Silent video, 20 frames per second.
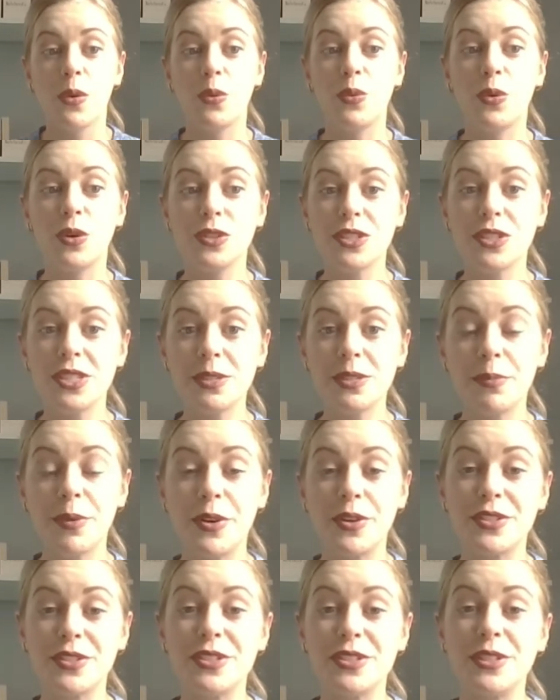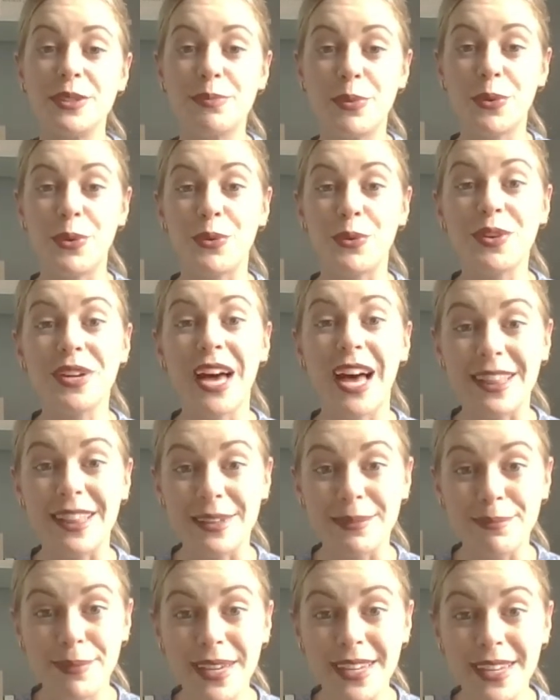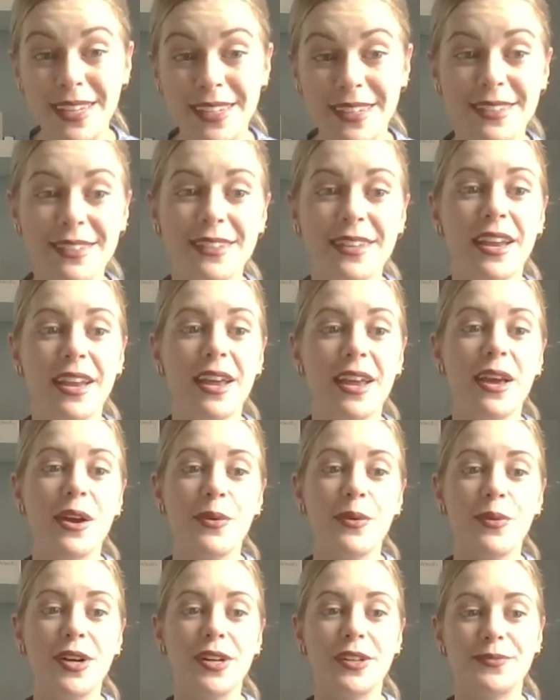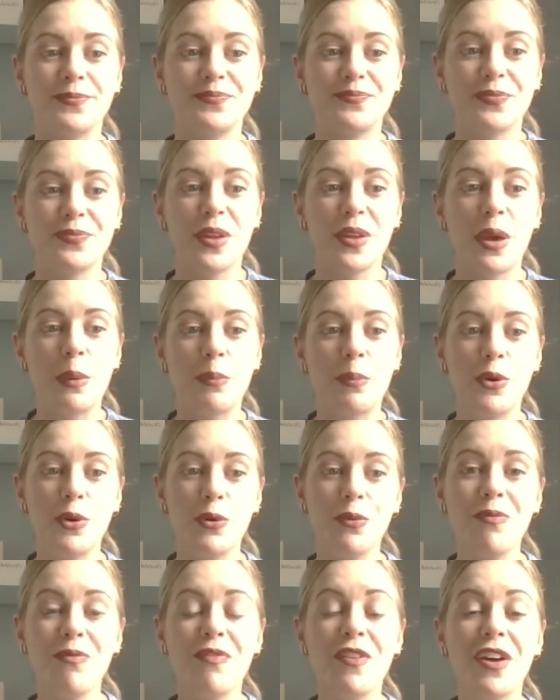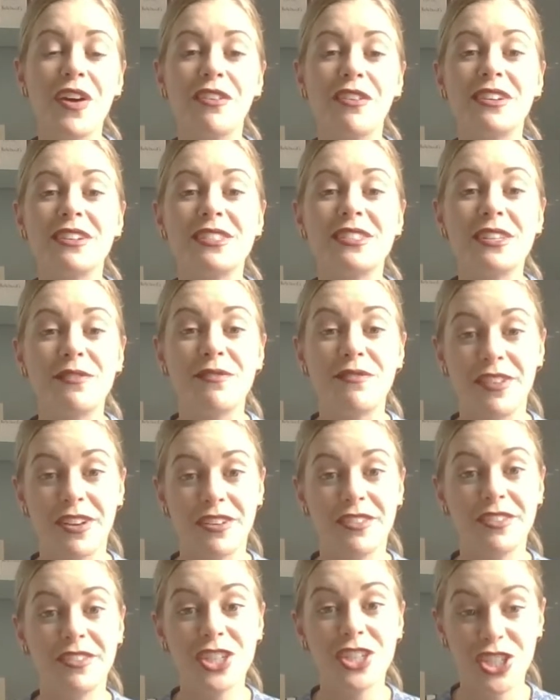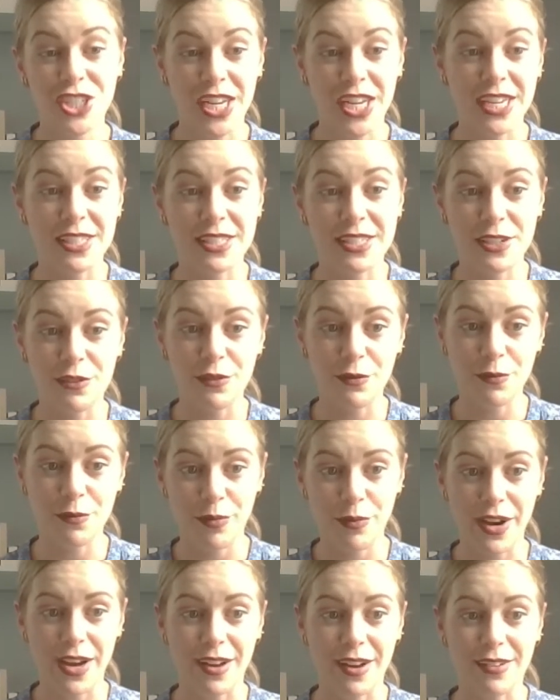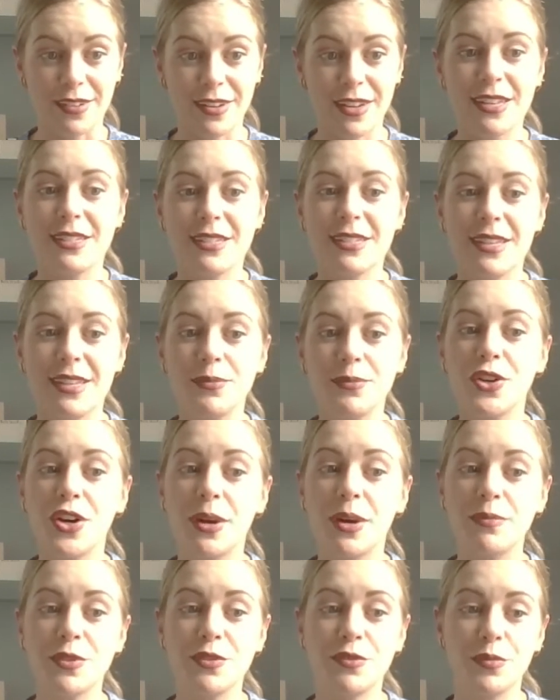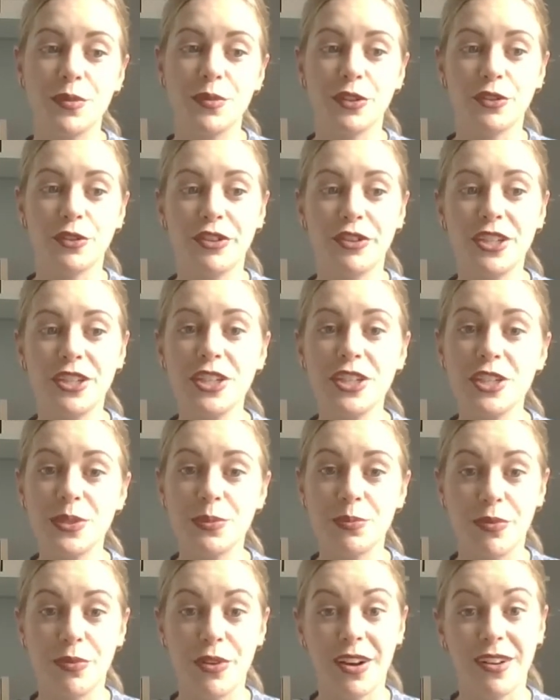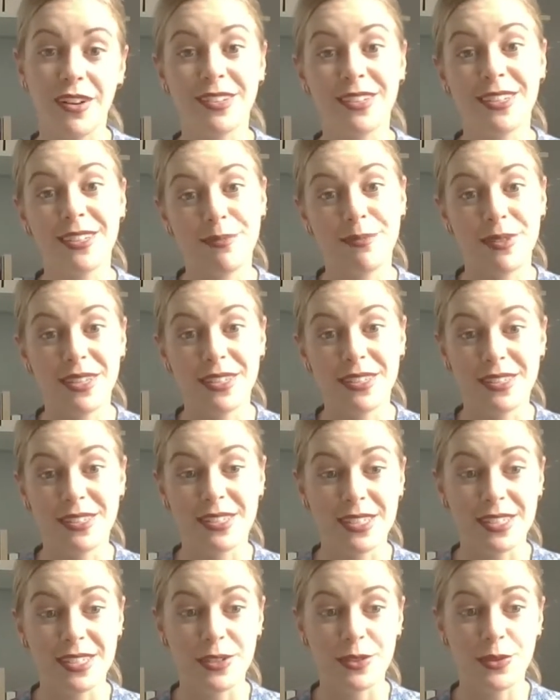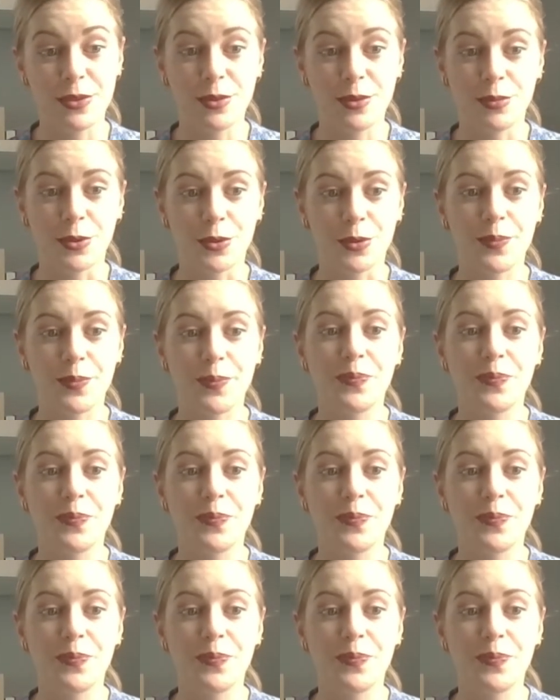What does a person's poo colour mean? Well, poop varies in various shades of brown. Sometimes from a greenish brown can be considered normal.